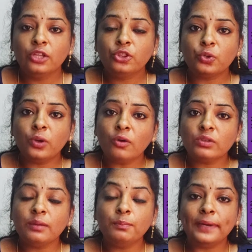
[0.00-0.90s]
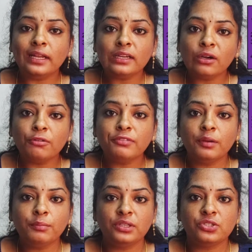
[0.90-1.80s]
throughout the bulk of
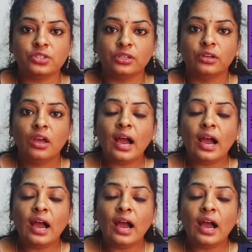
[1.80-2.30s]
the mixture,